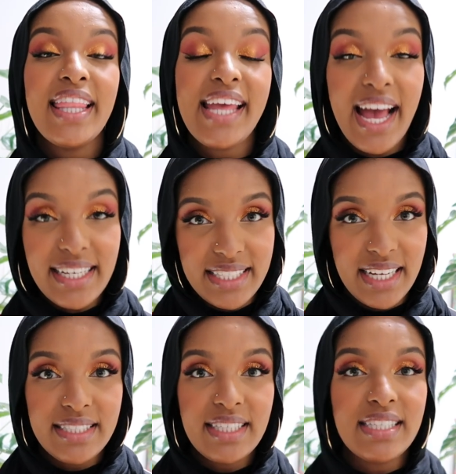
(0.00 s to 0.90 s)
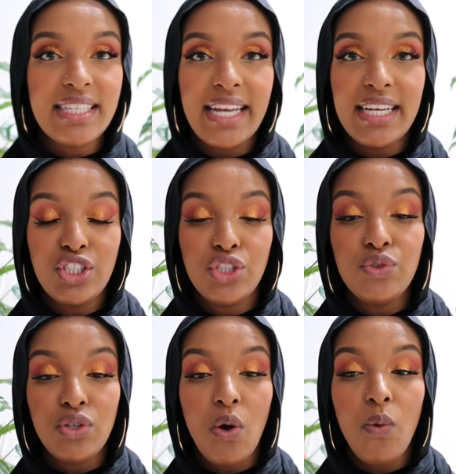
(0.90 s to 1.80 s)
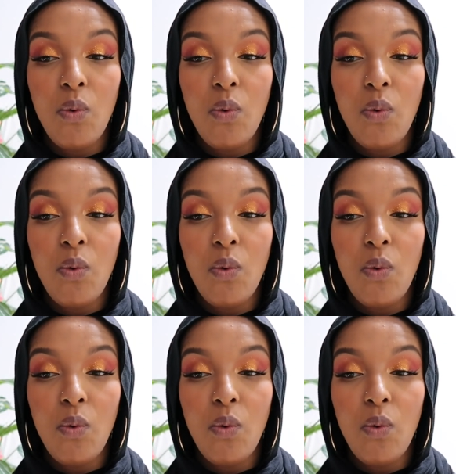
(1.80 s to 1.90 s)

the excess, because I guess you don't